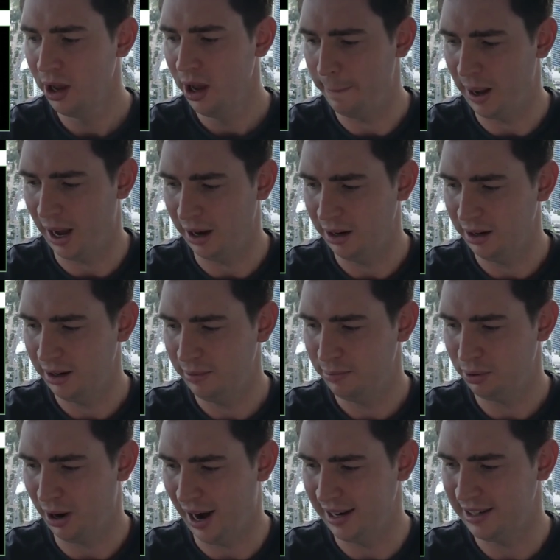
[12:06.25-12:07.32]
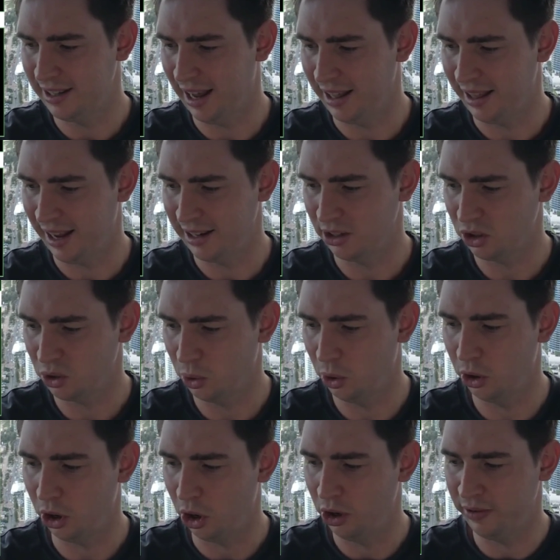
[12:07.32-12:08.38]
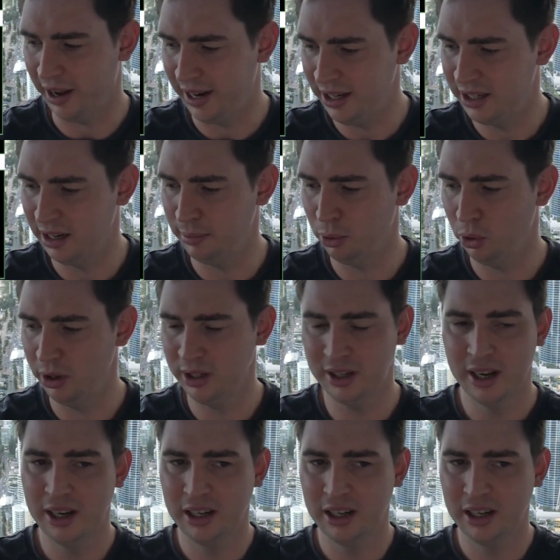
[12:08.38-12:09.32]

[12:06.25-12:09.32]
but prior to that, they hadn't scored over 18 points.